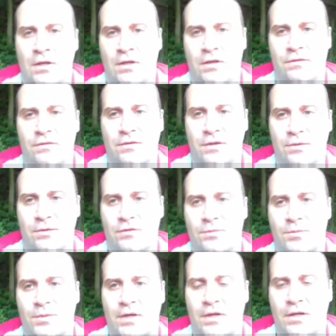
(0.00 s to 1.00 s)
See you in
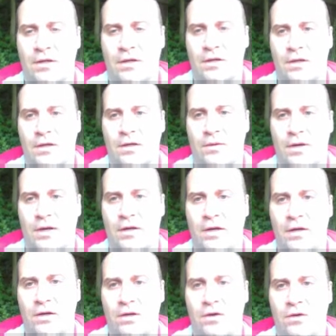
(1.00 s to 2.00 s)
spring. A
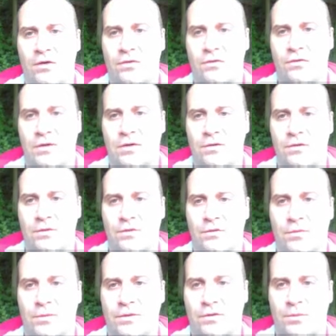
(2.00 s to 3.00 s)
groundhog goes into
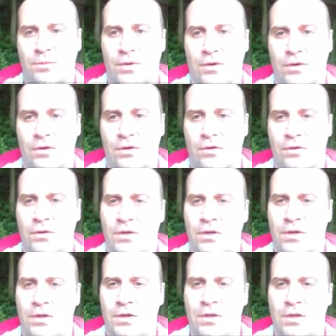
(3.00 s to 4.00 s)
its winter burrow.
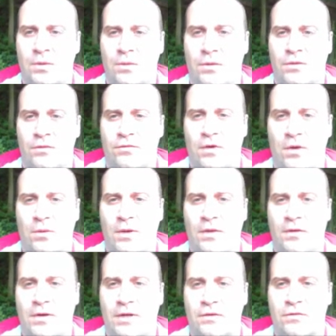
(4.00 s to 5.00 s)
When the fall
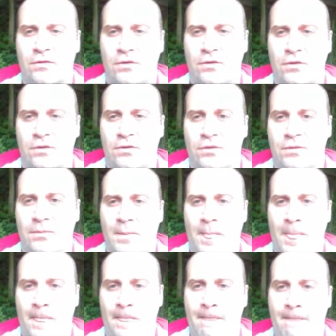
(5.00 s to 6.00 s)
weather gets cold,
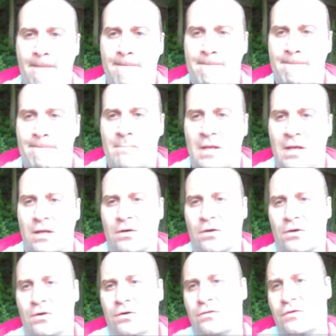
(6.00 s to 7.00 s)
it
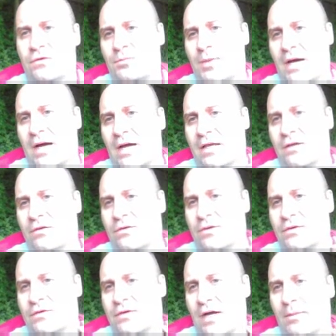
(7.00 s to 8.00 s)
curls its body into
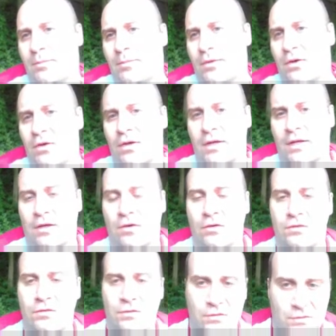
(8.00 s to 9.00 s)
a tight ball and
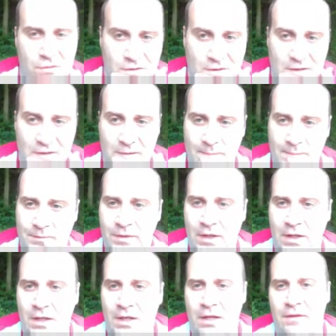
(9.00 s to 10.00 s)
goes to sleep.
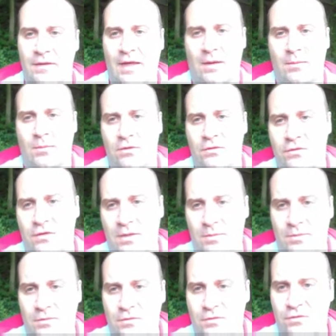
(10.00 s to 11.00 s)
The animal
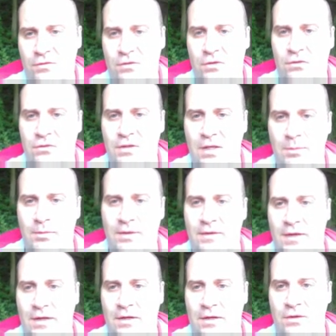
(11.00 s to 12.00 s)
sleeps so deeply
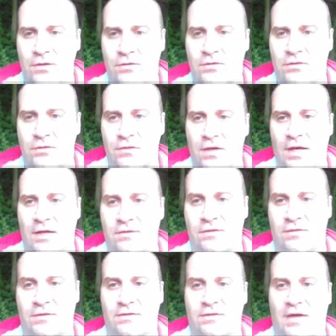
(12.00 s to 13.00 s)
that it looks as
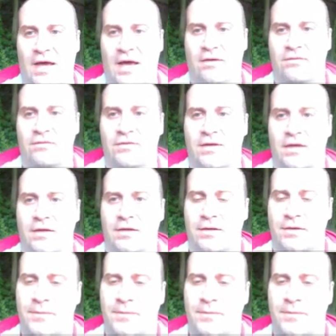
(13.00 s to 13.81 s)
if it's half dead.